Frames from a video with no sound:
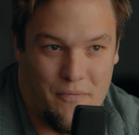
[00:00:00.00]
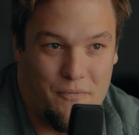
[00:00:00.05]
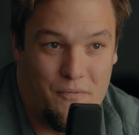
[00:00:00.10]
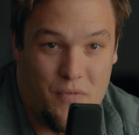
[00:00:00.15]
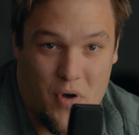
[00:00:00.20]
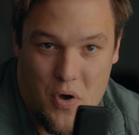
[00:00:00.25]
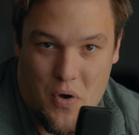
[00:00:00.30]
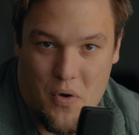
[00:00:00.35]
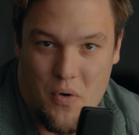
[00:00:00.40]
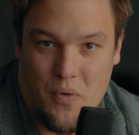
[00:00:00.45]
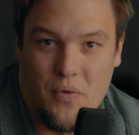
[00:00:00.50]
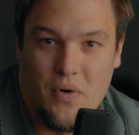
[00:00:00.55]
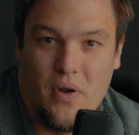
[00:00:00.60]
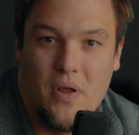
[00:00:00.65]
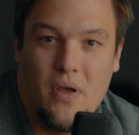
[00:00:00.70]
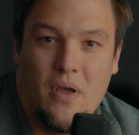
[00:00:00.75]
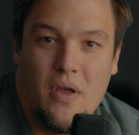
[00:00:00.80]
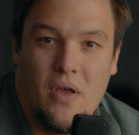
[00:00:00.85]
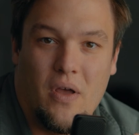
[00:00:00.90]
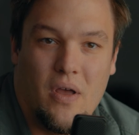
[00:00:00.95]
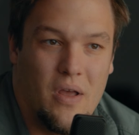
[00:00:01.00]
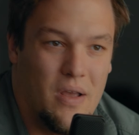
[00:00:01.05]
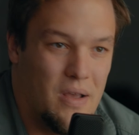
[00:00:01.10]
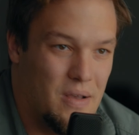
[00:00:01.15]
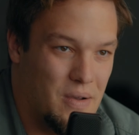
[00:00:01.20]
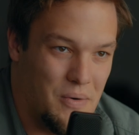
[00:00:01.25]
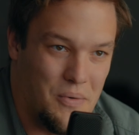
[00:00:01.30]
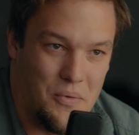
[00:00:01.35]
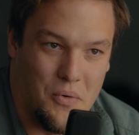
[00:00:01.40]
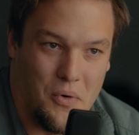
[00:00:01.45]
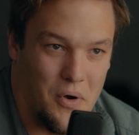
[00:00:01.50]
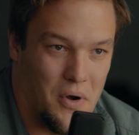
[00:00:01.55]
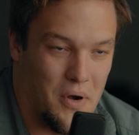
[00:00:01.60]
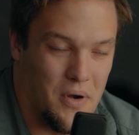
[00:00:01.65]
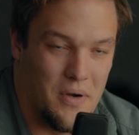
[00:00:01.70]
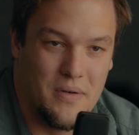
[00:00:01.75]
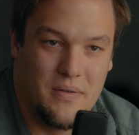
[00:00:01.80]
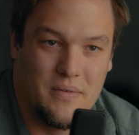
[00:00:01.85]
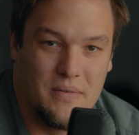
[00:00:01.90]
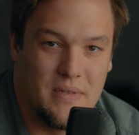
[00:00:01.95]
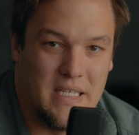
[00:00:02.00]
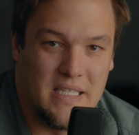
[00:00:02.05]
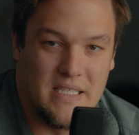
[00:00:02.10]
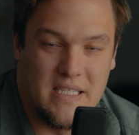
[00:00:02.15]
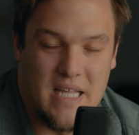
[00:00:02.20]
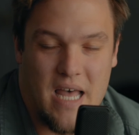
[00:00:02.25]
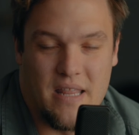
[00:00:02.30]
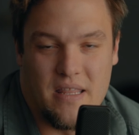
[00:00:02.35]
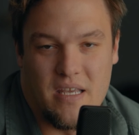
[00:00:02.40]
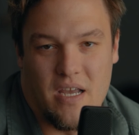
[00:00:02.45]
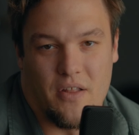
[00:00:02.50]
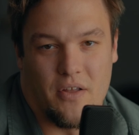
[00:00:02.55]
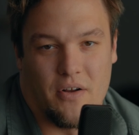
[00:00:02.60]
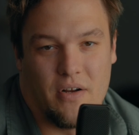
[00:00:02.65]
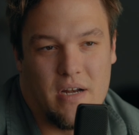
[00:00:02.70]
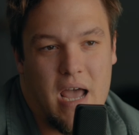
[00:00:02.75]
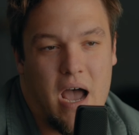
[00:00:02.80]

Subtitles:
a phone or this, that, the other.